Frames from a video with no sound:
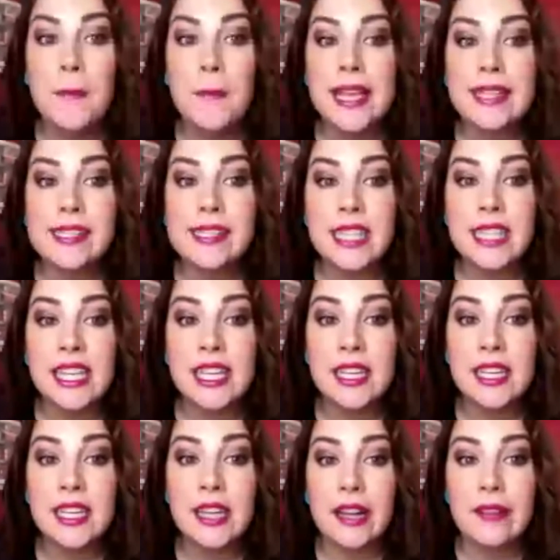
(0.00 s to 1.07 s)
Mix
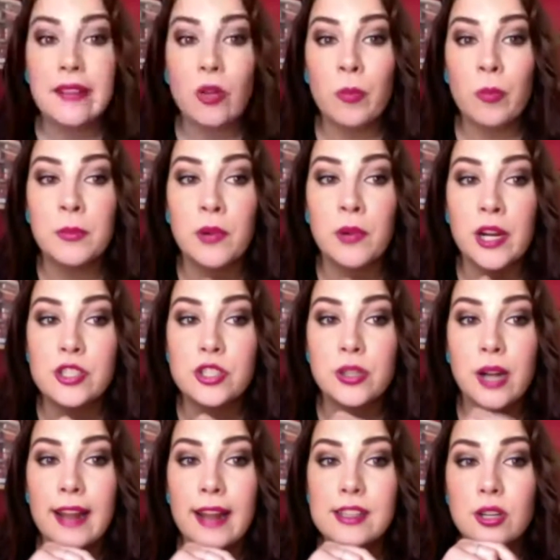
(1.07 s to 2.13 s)
in a little bit of
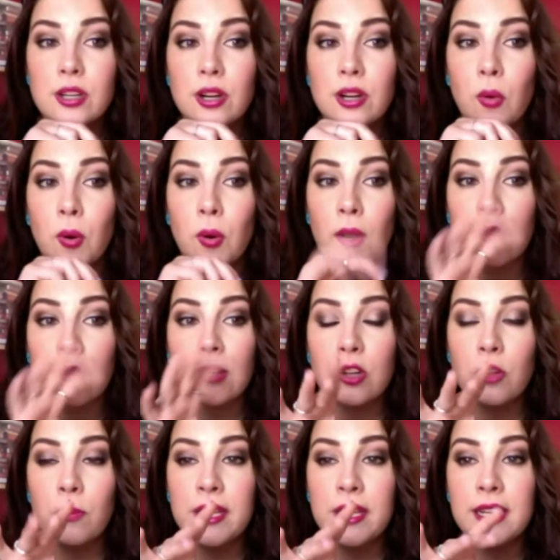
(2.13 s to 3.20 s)
moisturizer or a
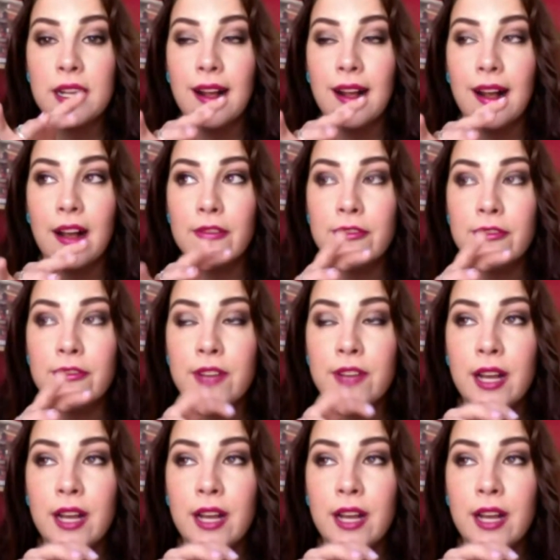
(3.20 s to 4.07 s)
little bit of,